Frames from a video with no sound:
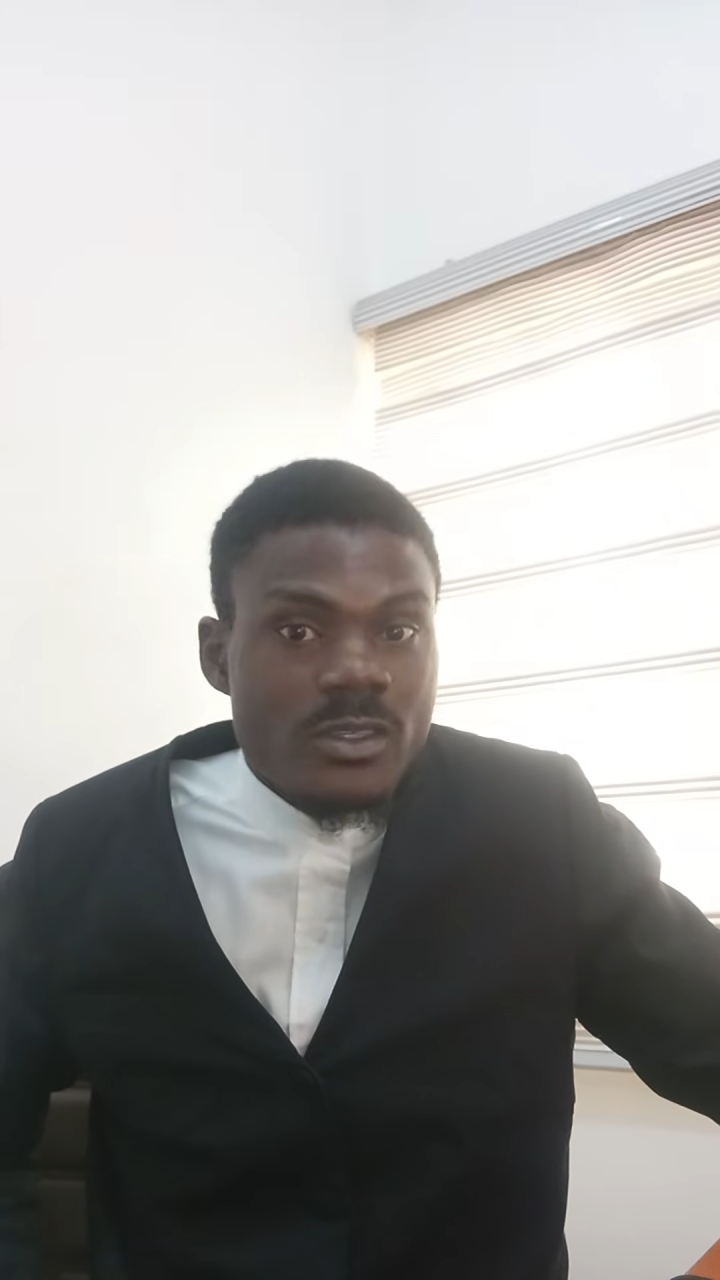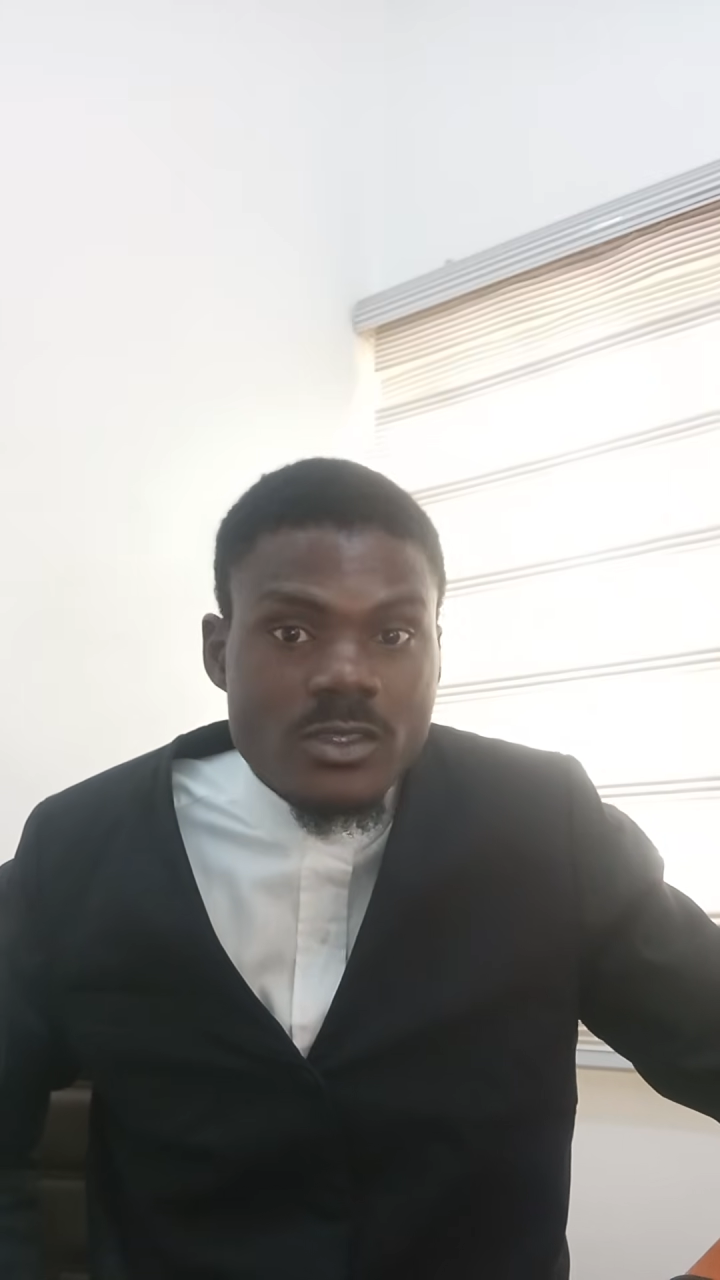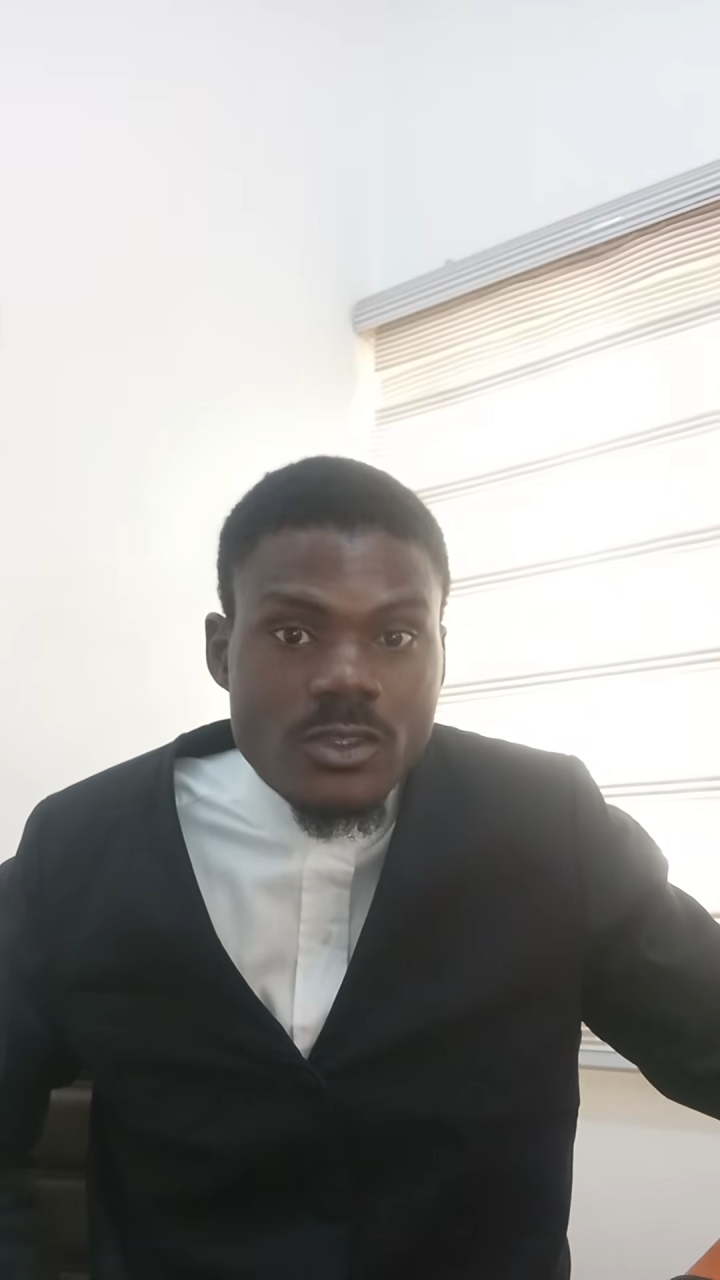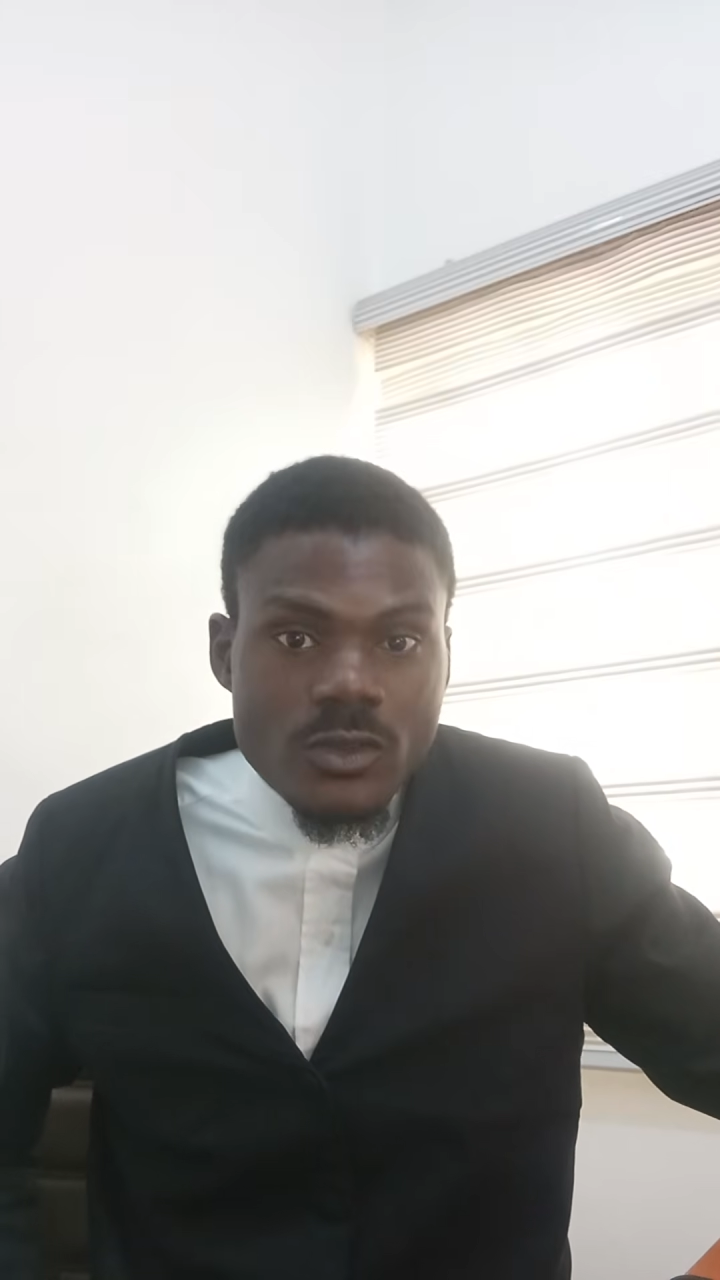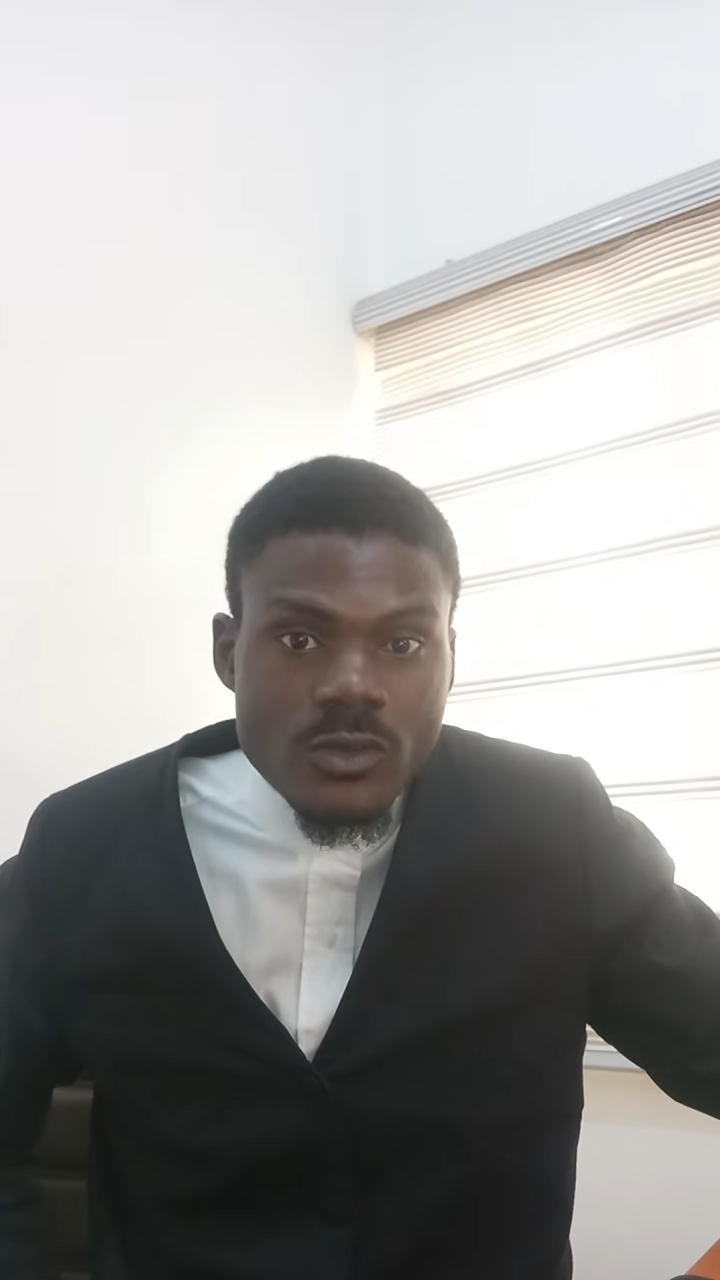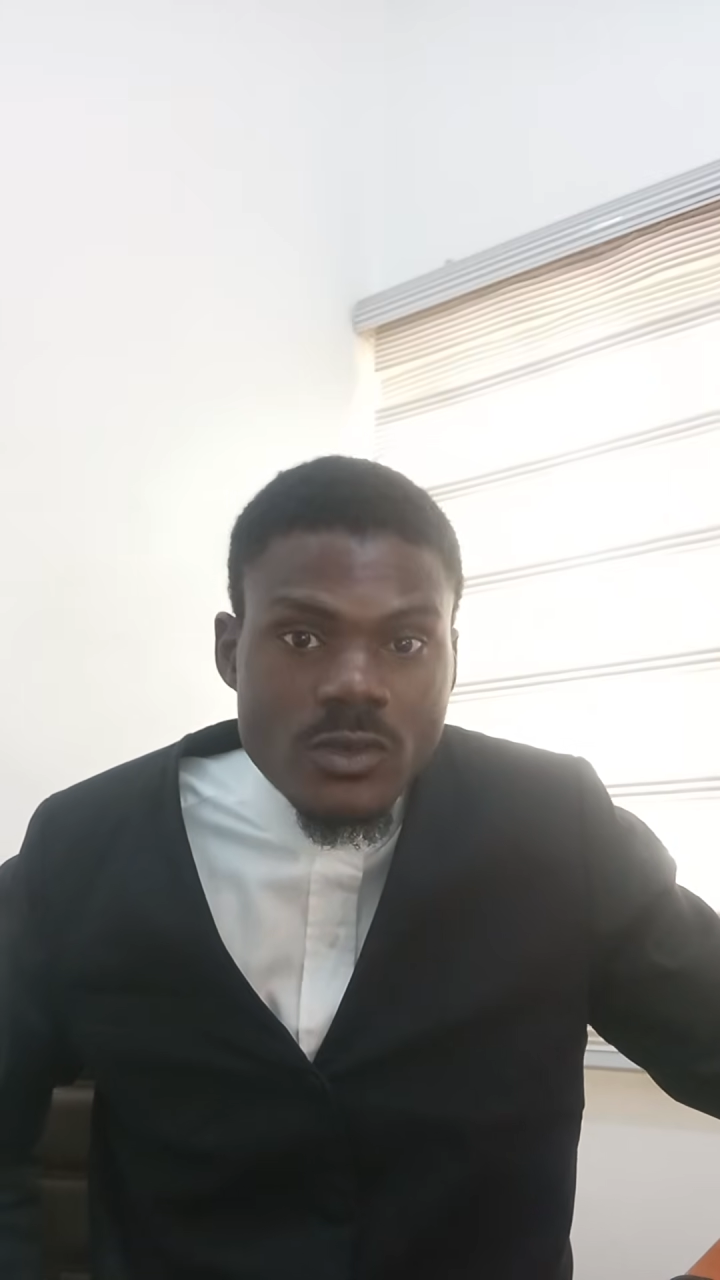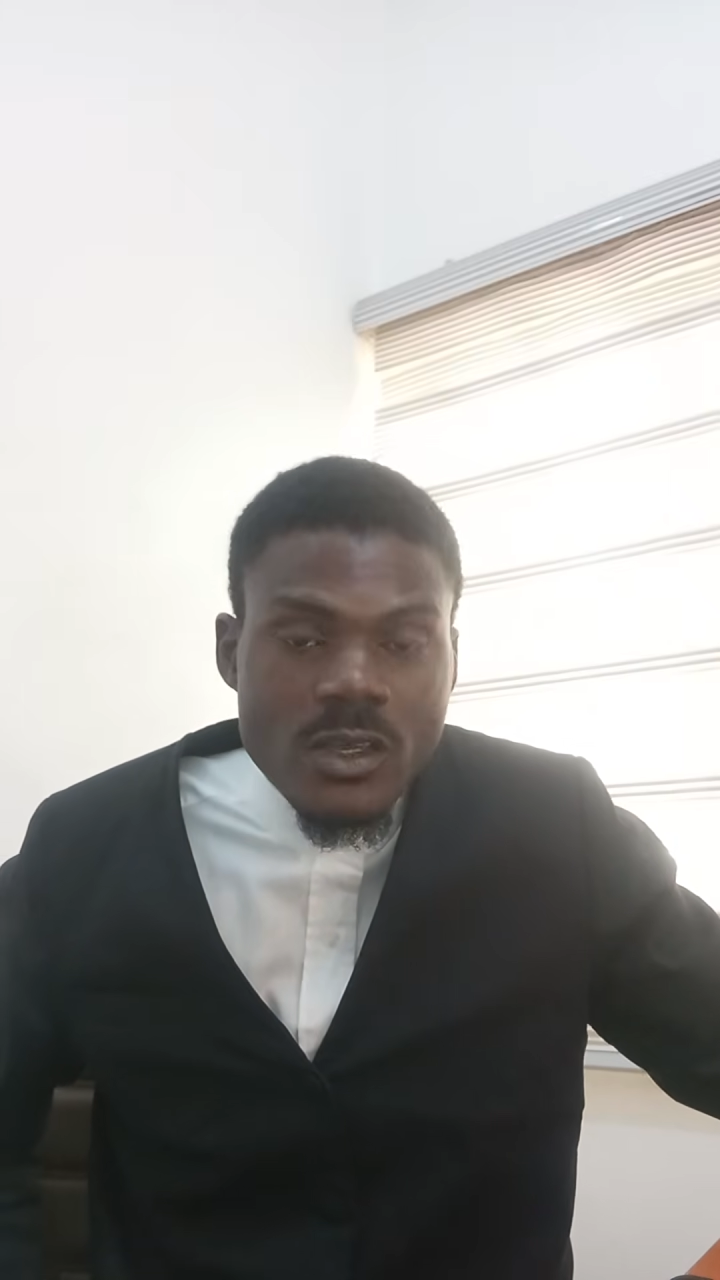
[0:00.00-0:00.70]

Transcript: to you.